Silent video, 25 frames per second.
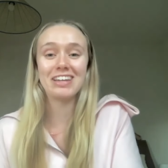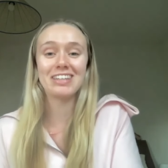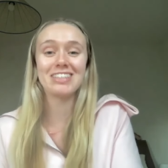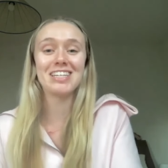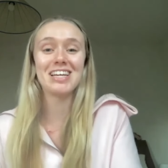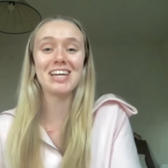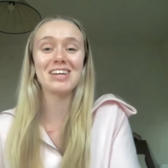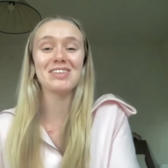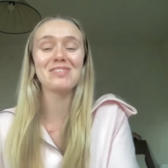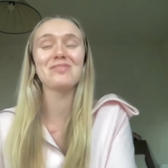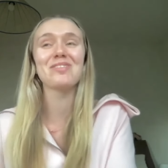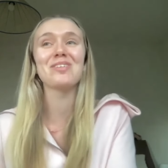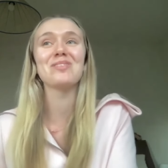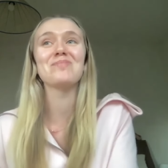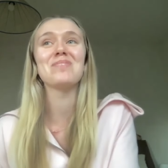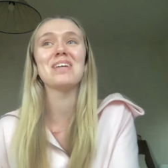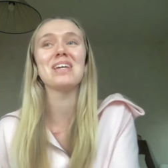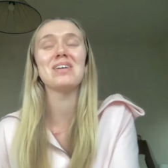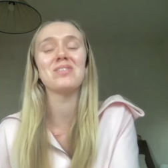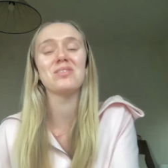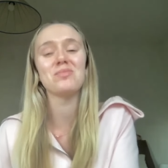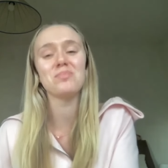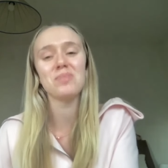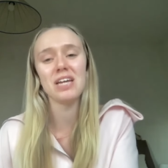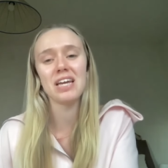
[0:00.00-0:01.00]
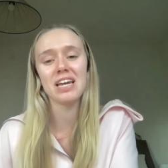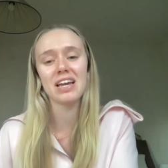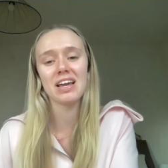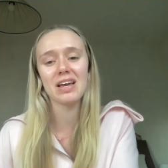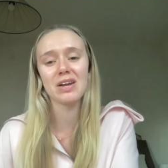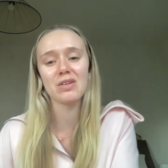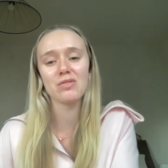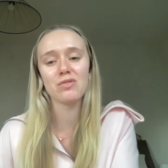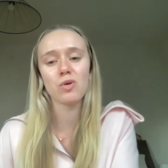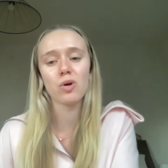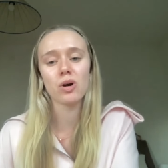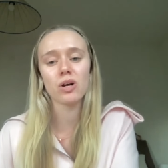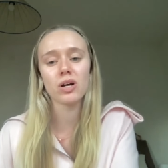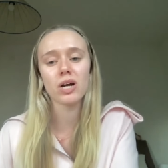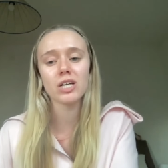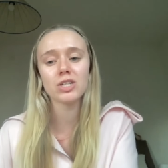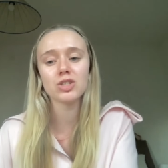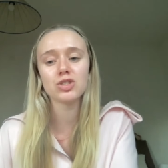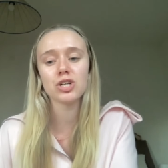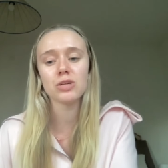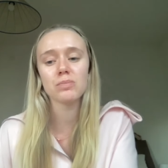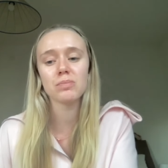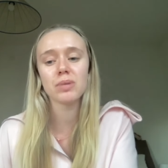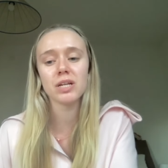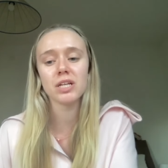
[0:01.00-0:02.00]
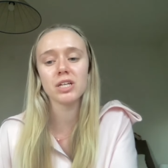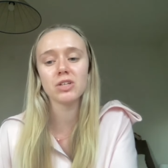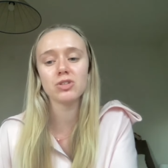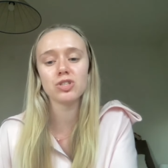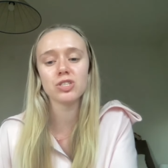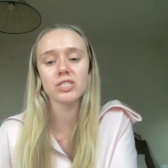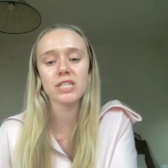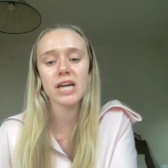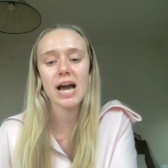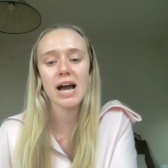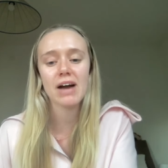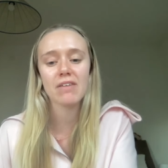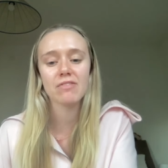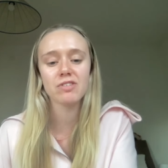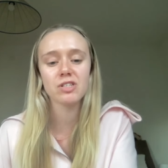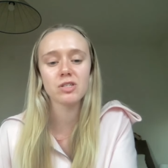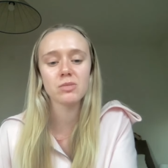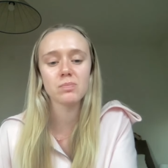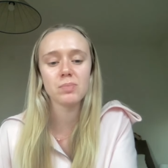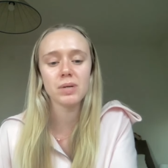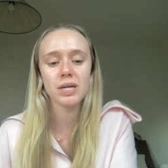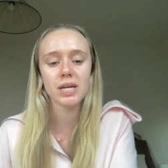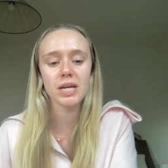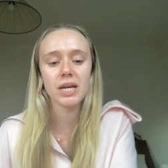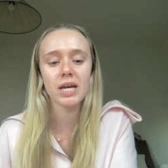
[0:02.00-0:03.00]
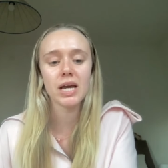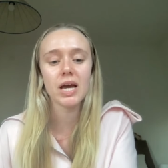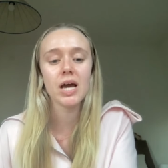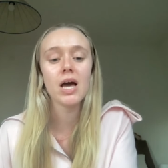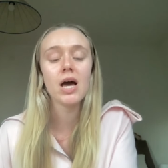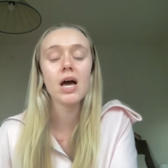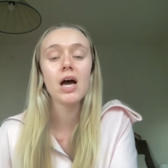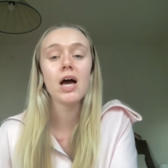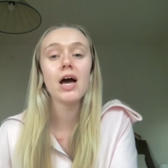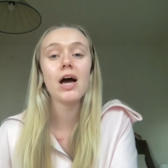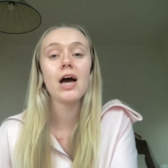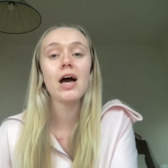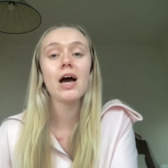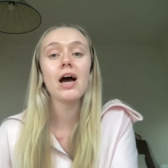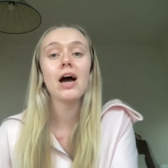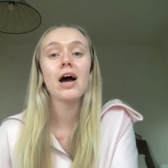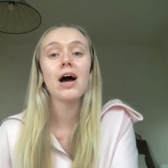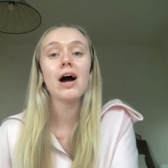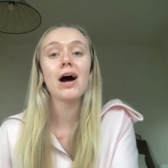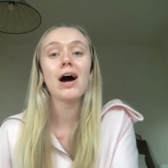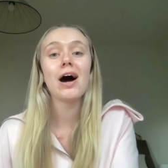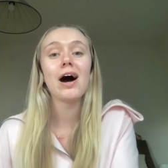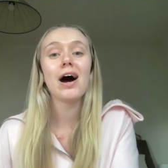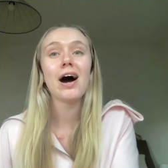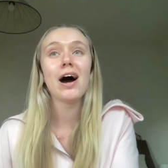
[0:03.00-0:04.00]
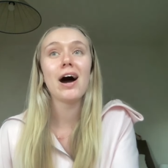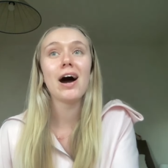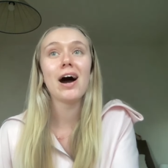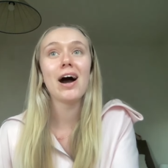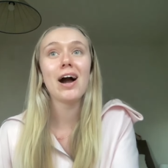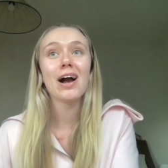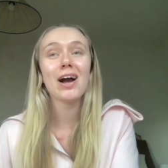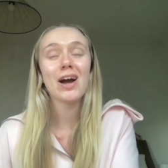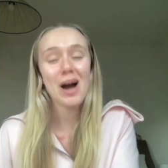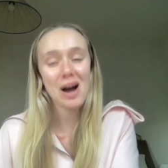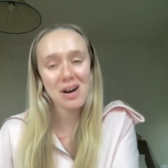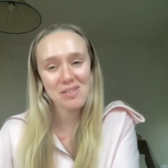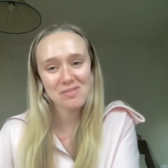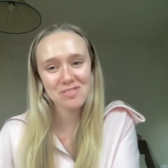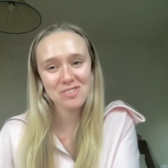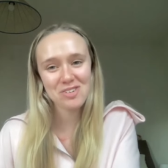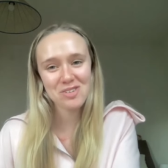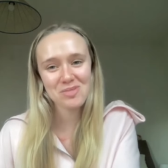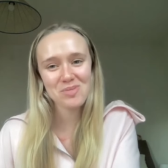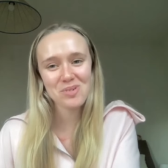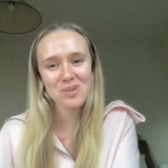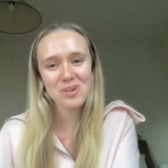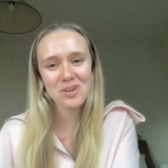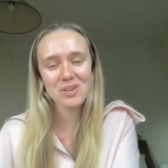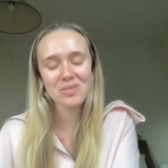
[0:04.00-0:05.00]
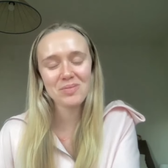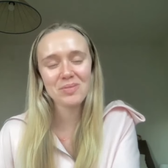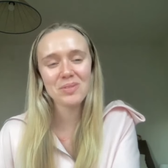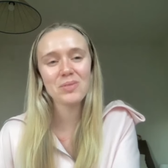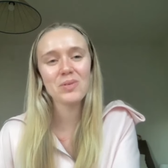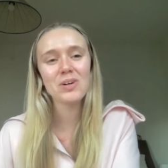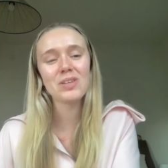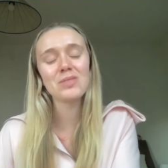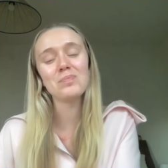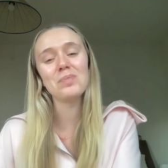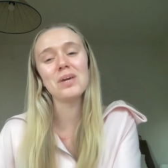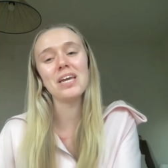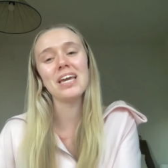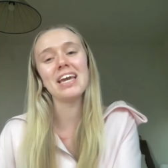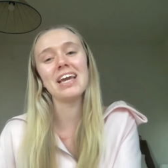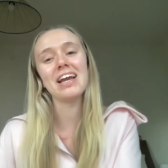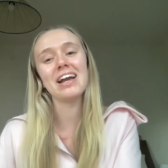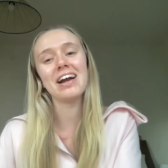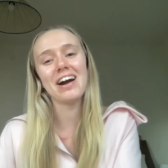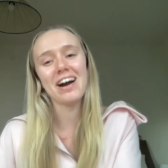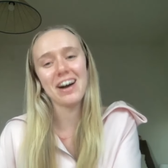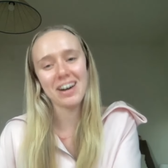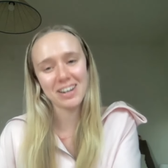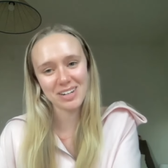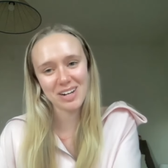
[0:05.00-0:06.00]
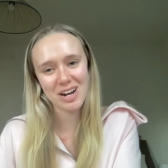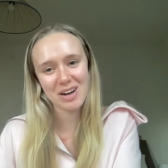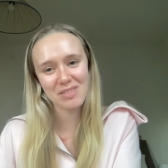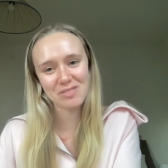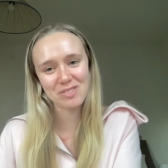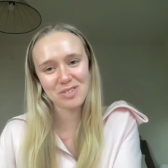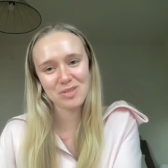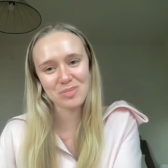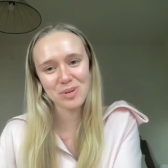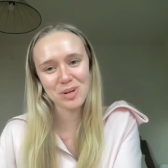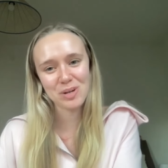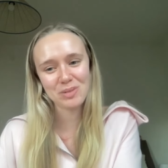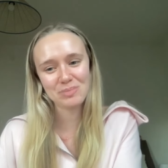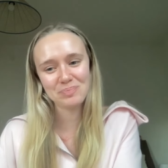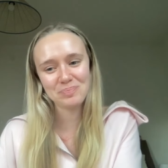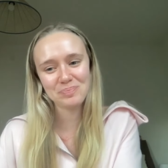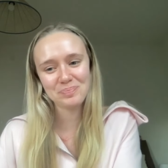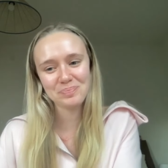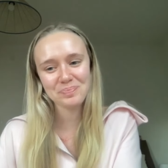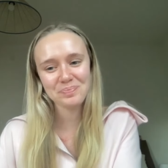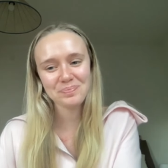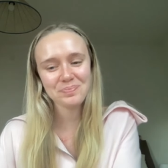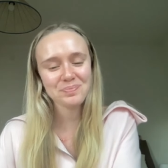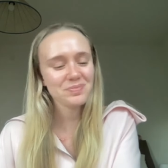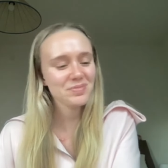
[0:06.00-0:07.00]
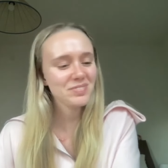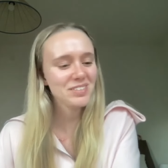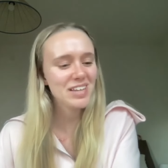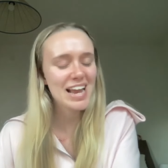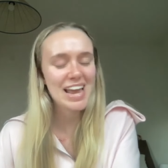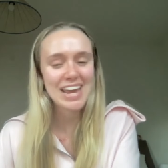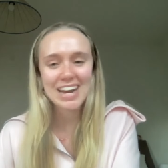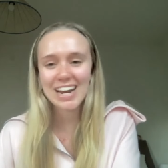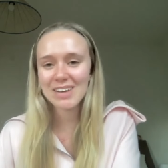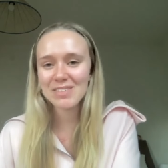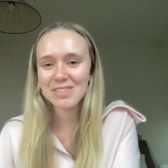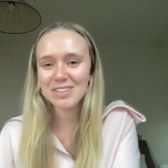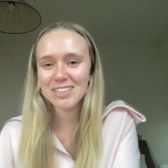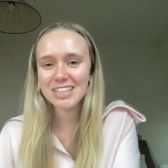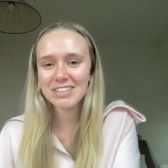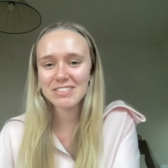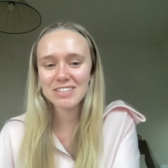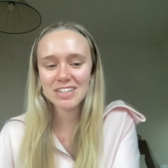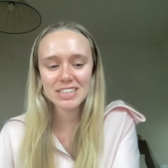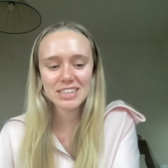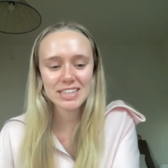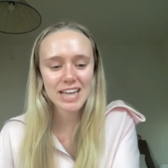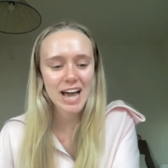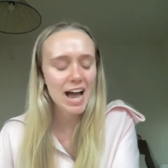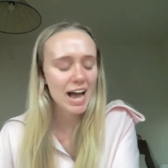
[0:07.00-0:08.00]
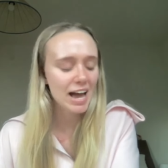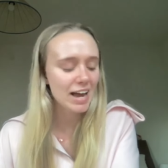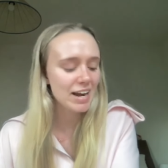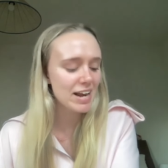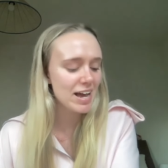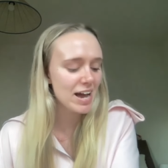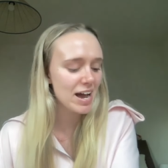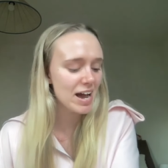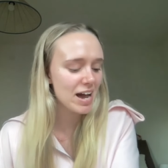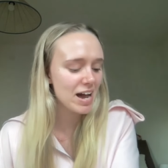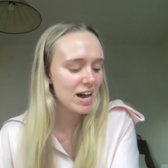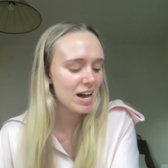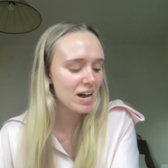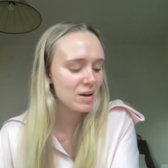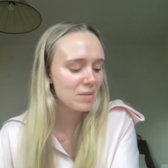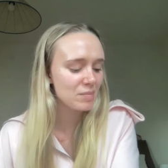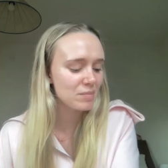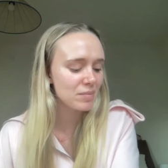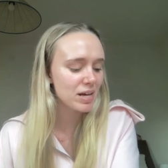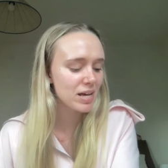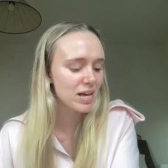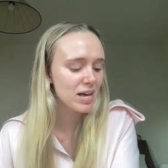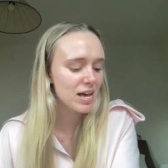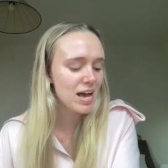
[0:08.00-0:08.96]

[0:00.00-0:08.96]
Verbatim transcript: it did for me with being in a foreign country, but you just have to be comfortable with being uncomfortable. And I will leave it at that. Um,